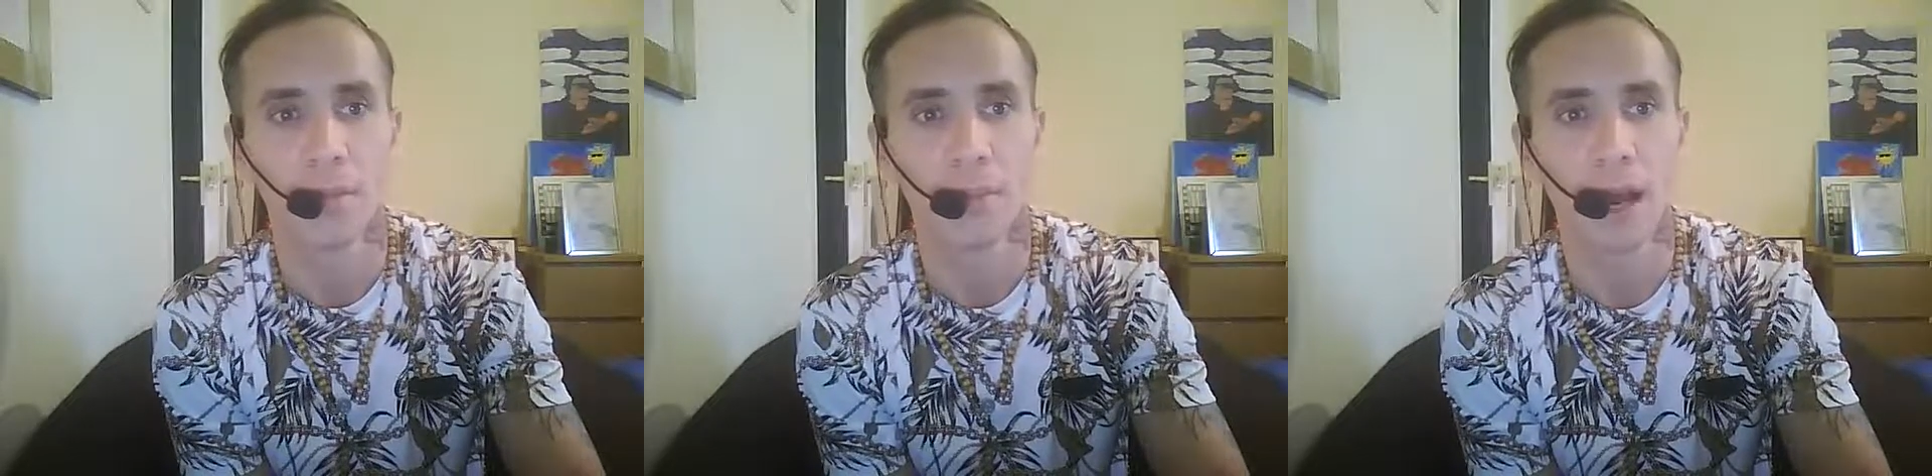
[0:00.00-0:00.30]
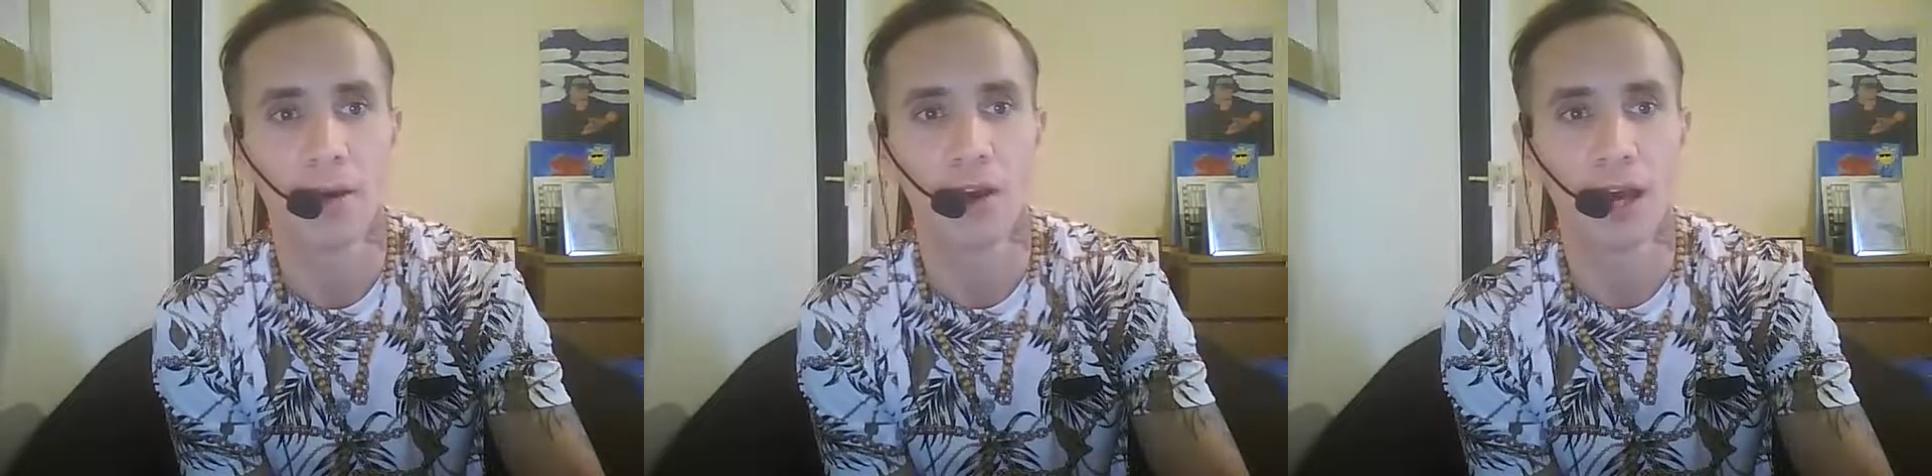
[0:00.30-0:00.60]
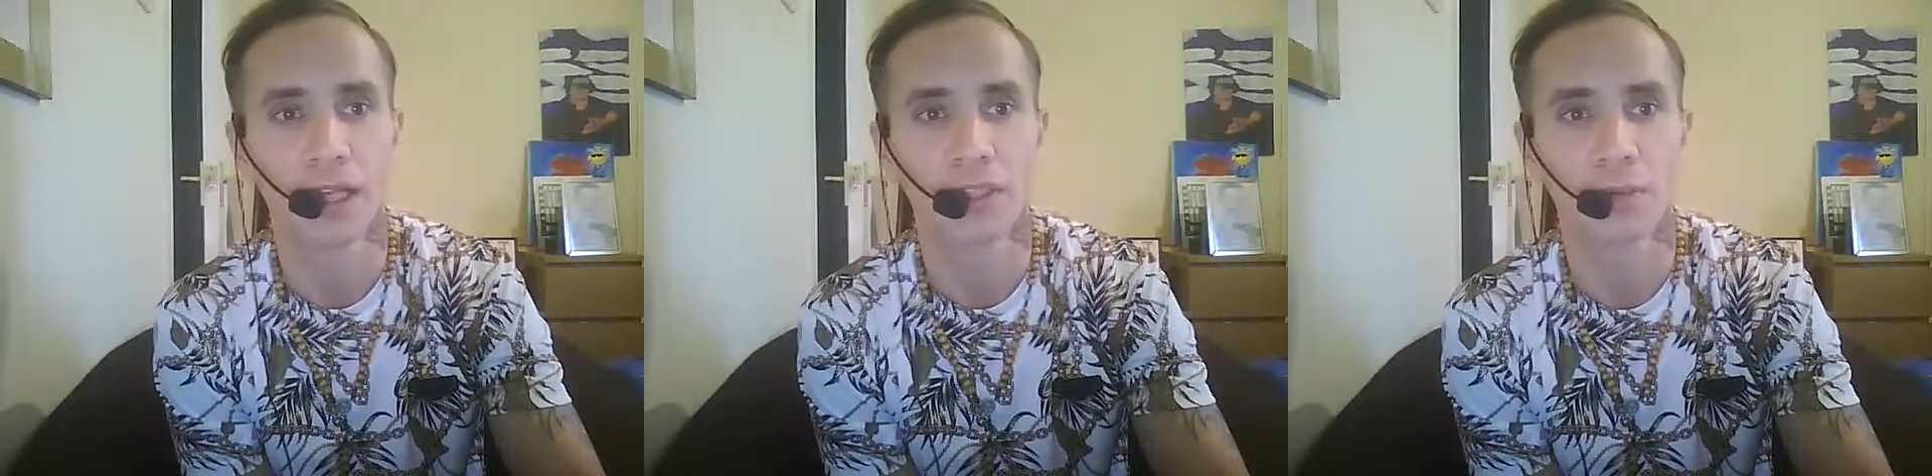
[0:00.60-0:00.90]
Power
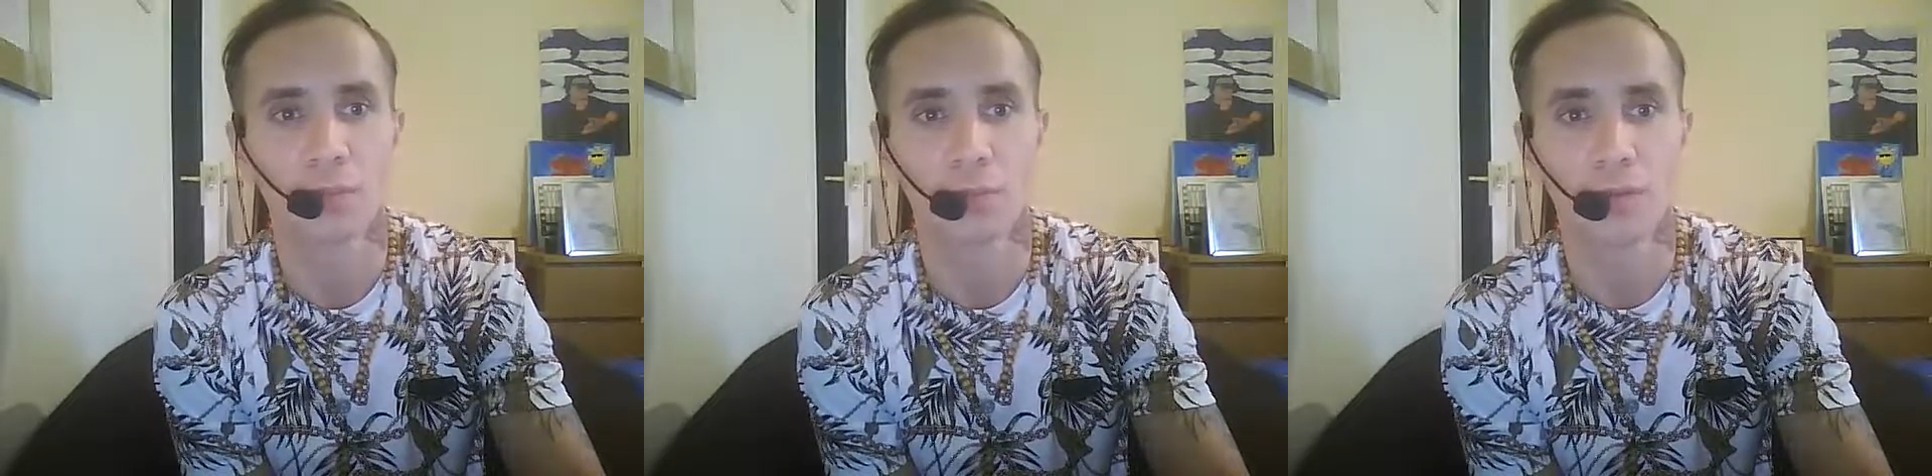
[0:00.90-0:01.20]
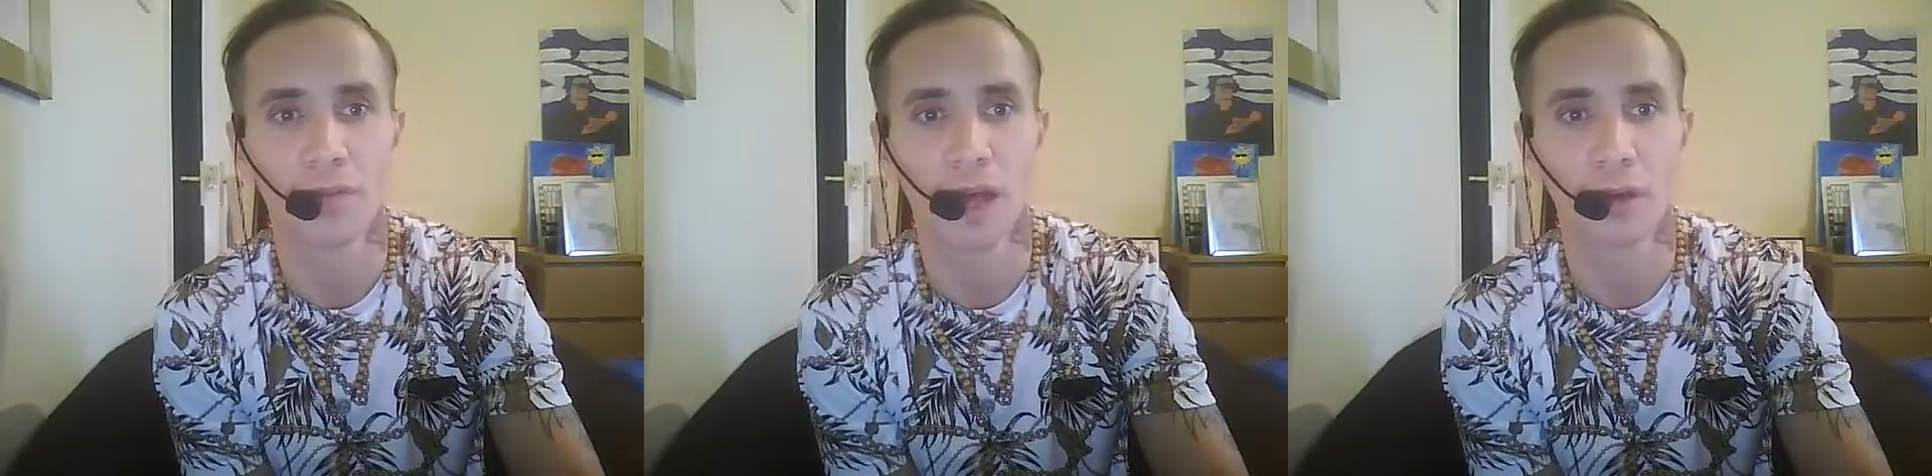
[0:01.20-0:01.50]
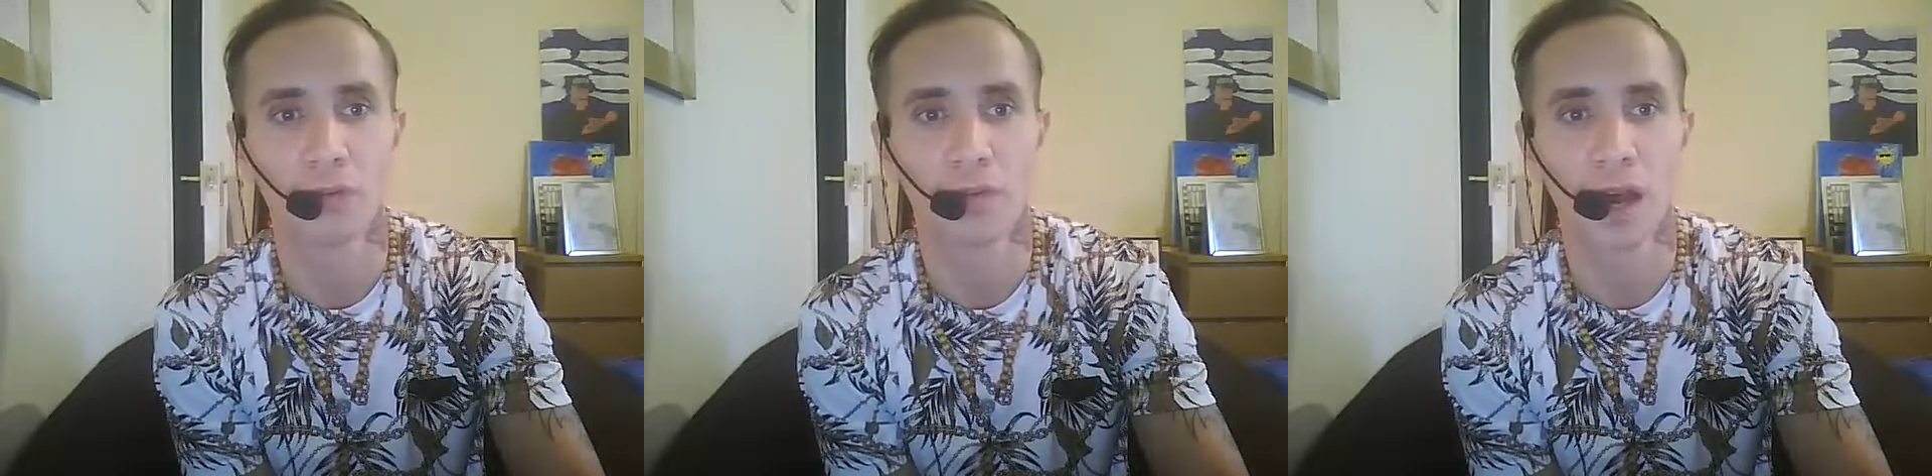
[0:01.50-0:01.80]
lies with those who